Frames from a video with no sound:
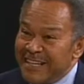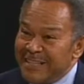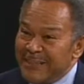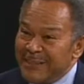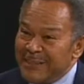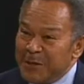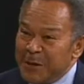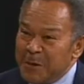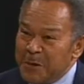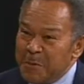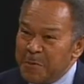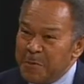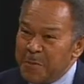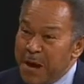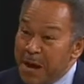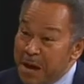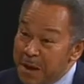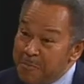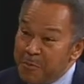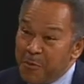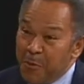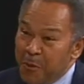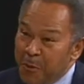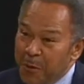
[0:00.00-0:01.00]
So
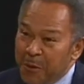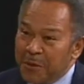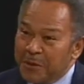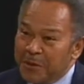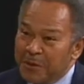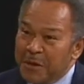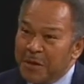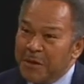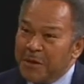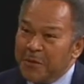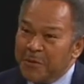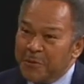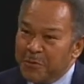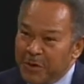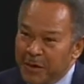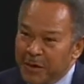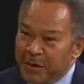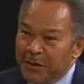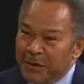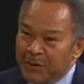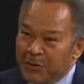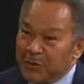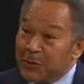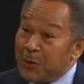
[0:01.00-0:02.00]
my board
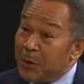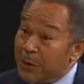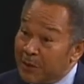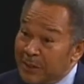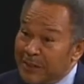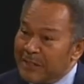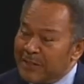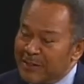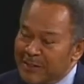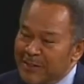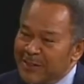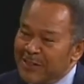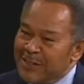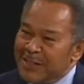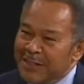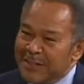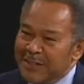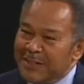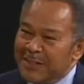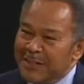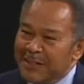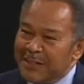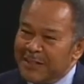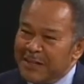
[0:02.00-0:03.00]
really strongly
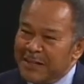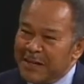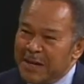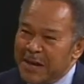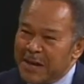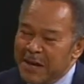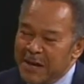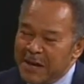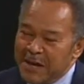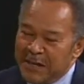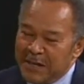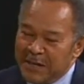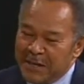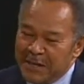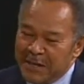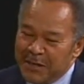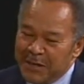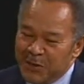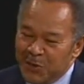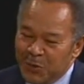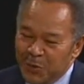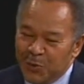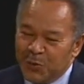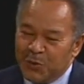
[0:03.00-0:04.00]
suggested that I
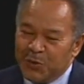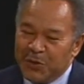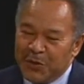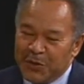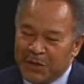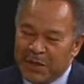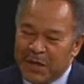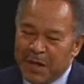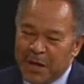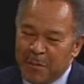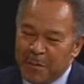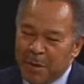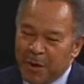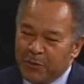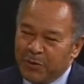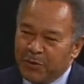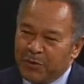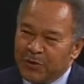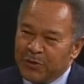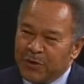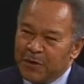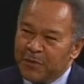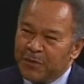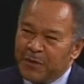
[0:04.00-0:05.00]
use the time I
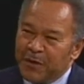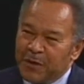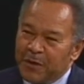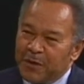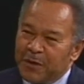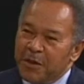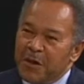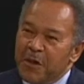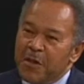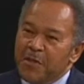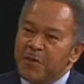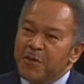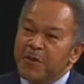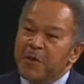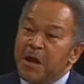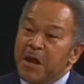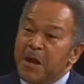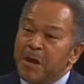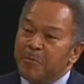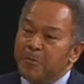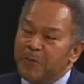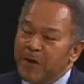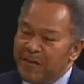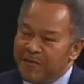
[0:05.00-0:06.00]
was serving on other
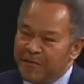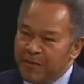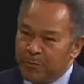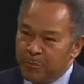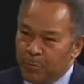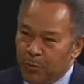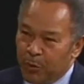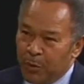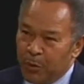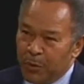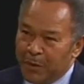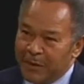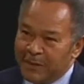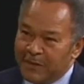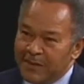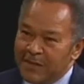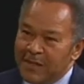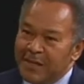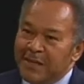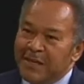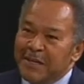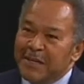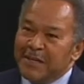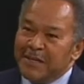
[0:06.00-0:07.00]
nonprofit boards
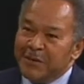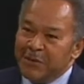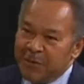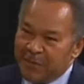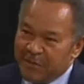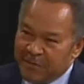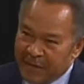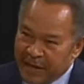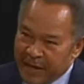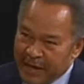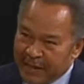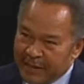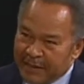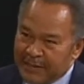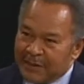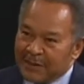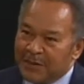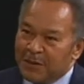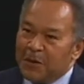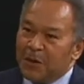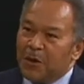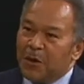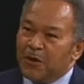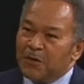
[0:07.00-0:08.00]
to advance
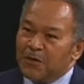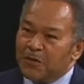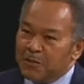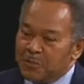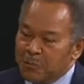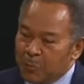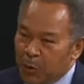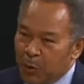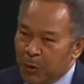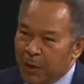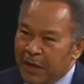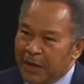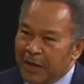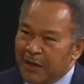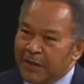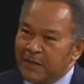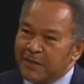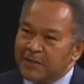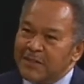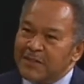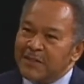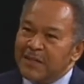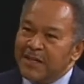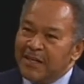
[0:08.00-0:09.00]
the cause of
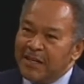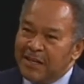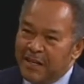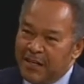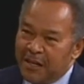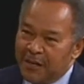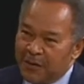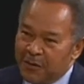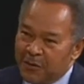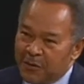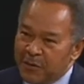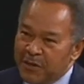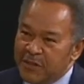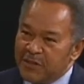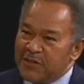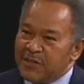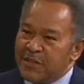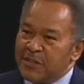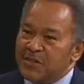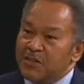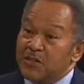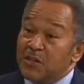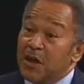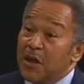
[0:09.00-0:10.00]
Morehouse,
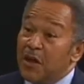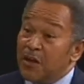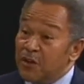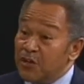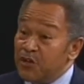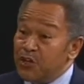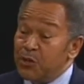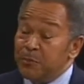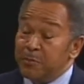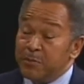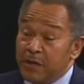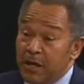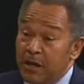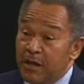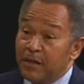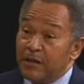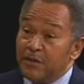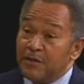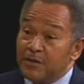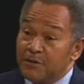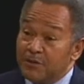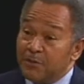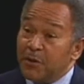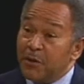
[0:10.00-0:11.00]
increasing scholarship
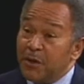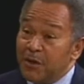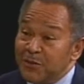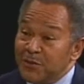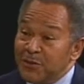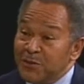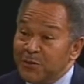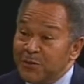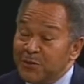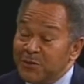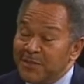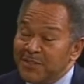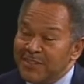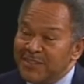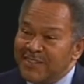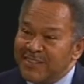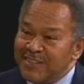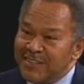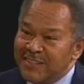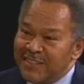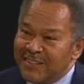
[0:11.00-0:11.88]
dollars for our students.